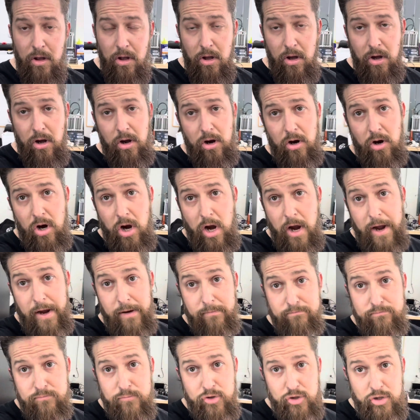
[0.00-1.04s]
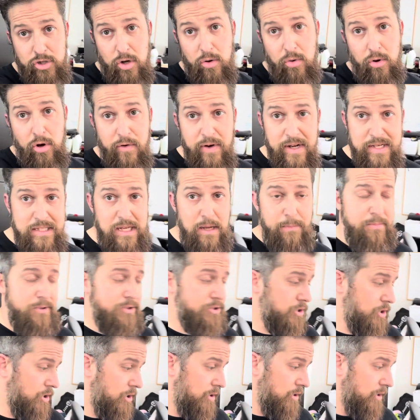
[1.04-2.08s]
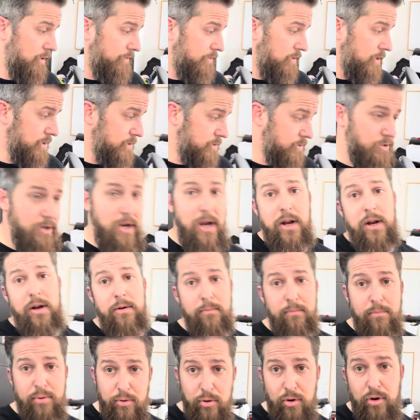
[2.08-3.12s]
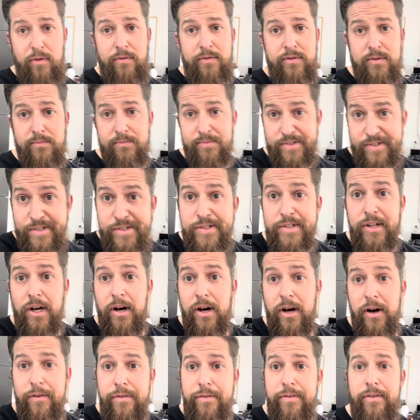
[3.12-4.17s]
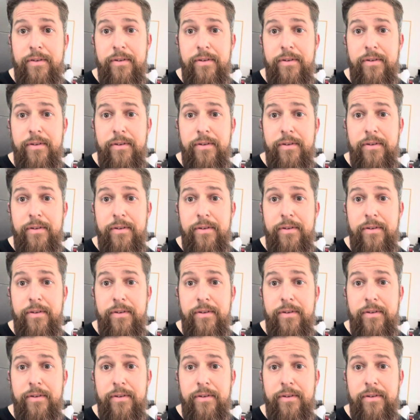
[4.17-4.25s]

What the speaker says: All right, so on this episode of Let's Try to Improve Some Stuff.